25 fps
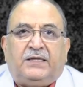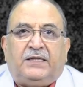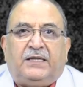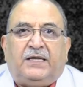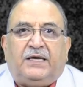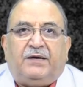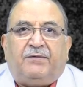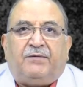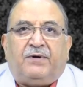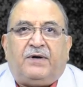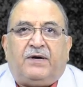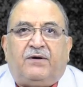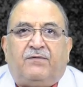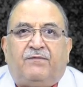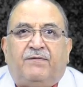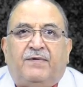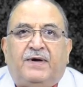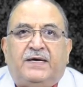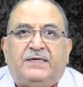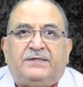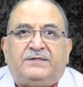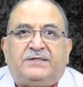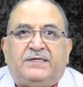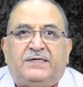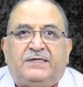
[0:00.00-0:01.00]
they were
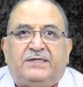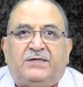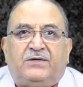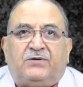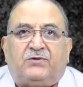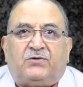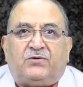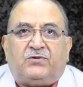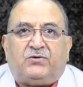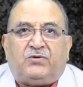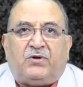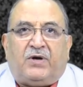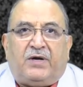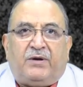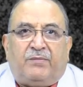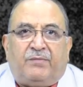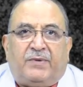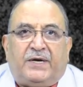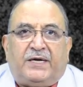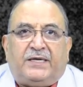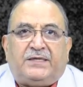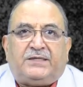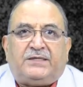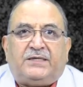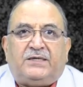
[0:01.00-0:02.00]
advised either to join
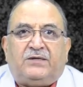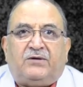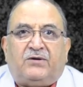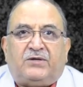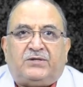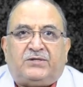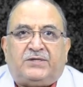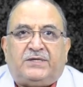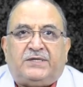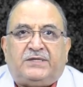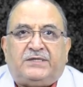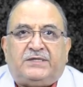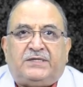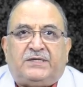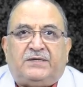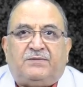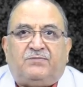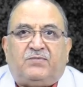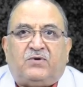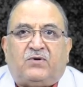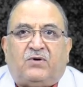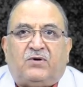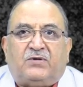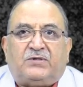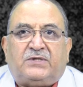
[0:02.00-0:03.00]
medicine or surgery
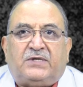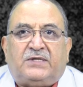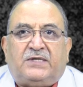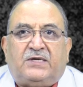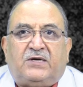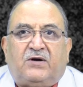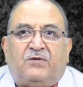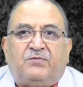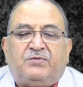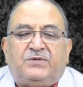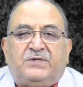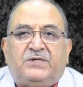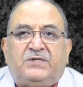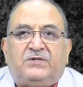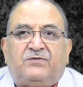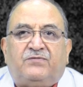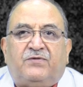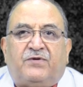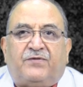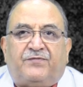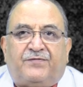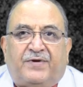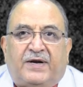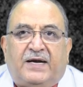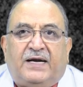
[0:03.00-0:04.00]
because other options
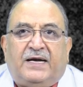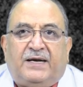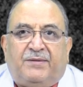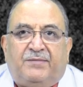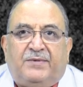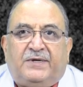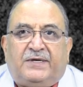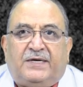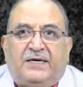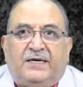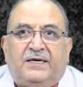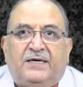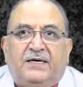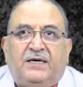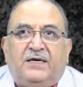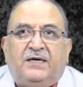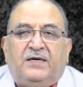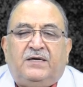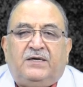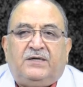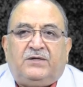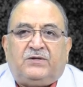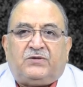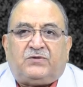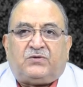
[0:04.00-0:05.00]
were very limited.
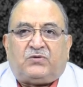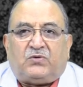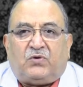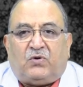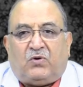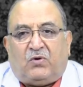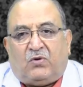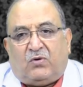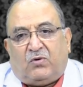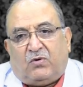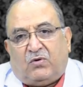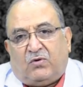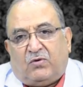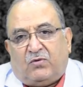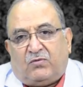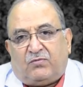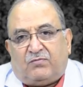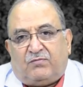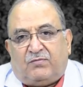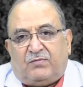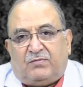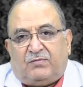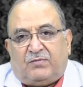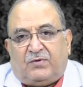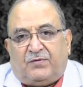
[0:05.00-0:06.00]
So
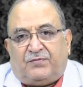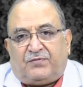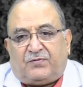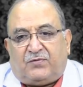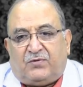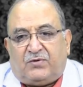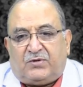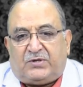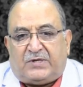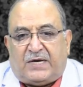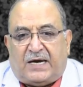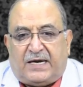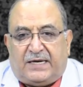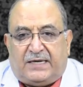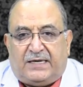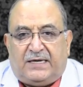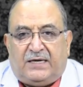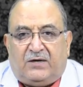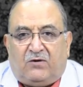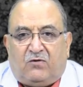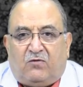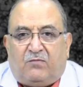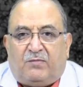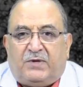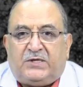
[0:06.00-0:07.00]
of course I
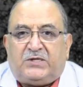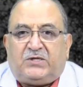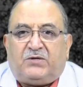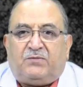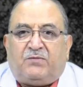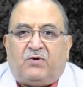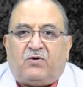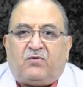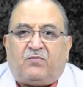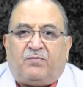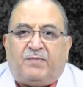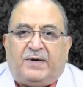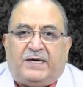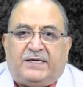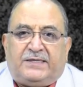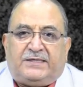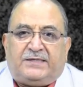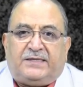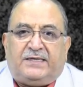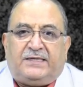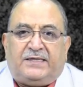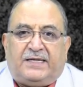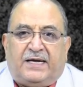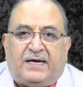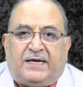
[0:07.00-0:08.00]
didn't know much about
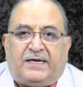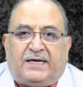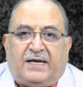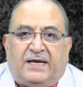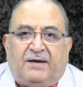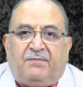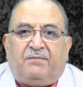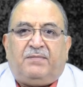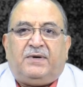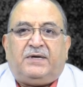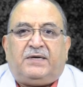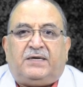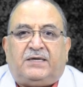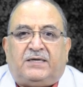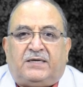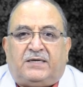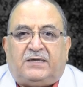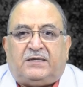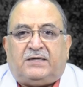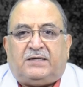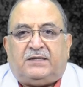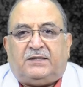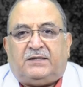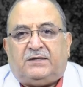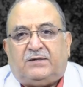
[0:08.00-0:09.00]
medicine that time but
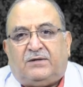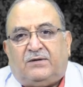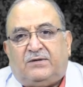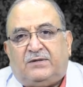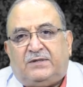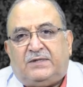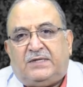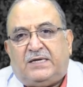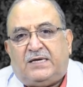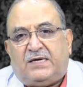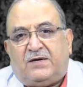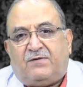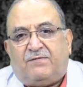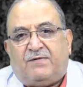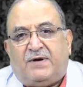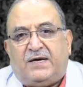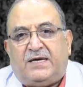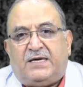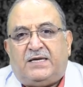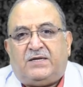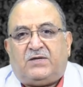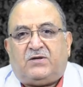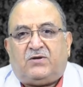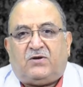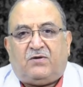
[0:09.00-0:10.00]
uh, on the
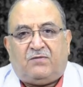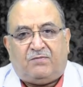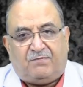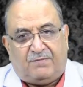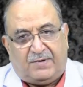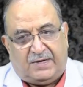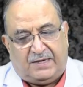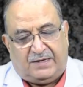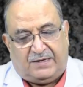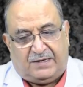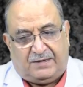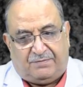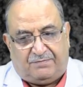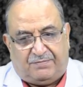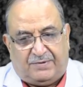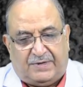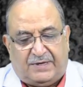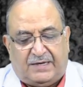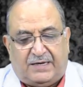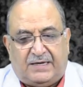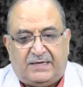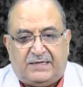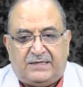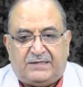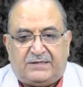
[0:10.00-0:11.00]
advice of my
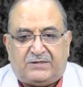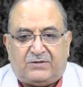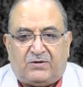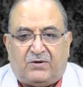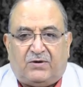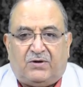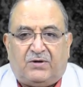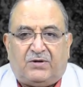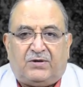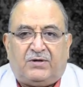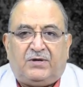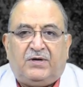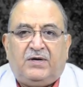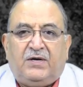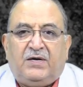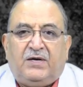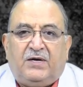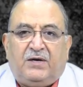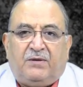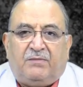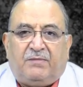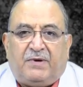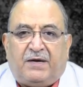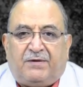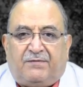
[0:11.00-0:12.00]
parents or
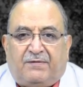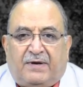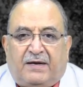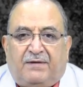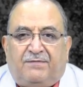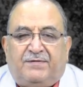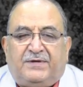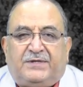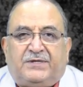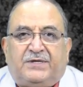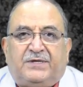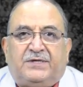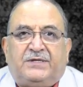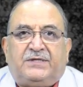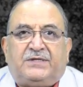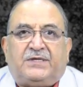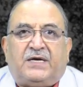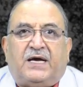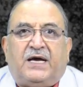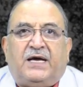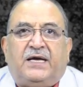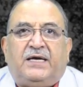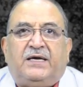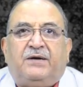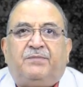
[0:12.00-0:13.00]
my well-wishers
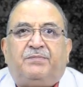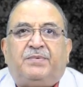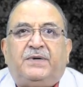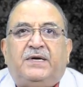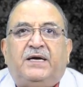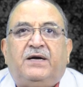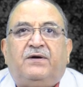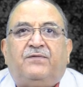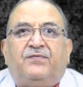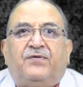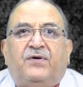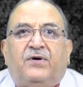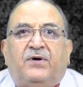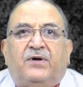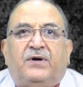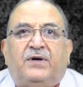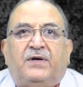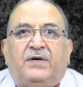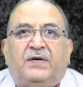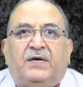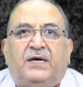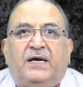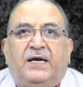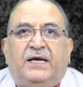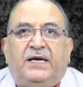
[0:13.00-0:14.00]
I appeared
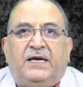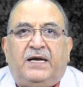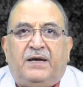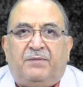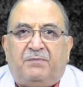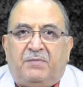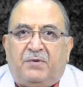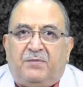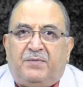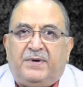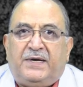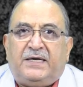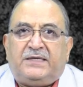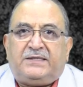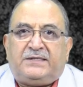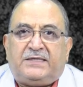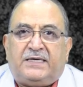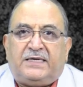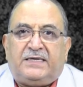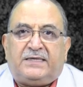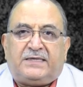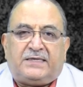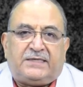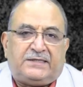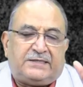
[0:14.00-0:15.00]
for an MBBS
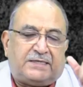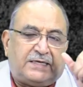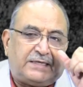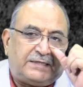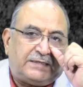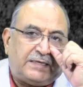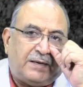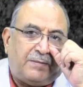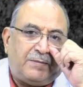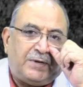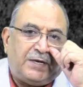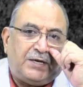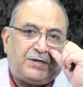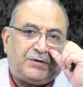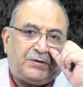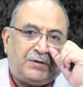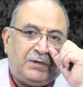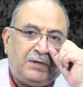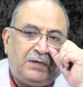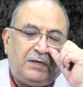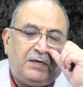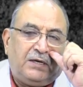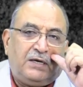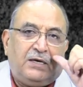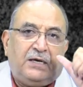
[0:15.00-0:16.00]
entrance
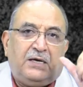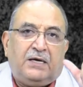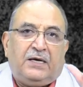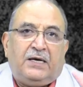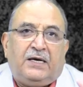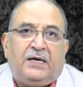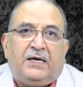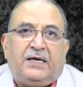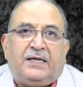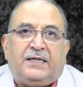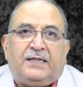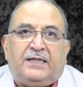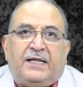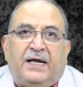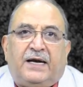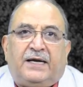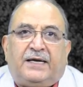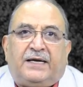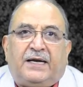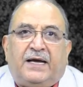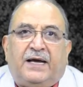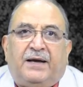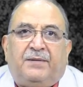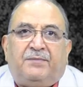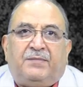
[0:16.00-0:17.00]
examination.
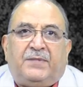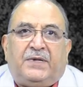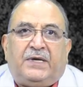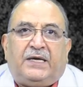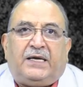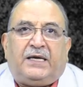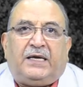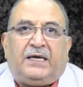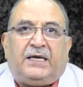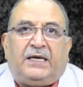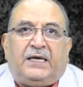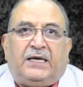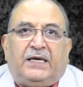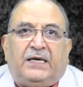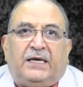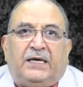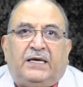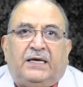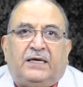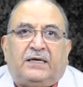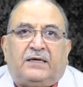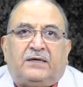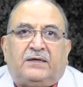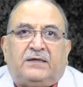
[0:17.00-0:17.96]
That time the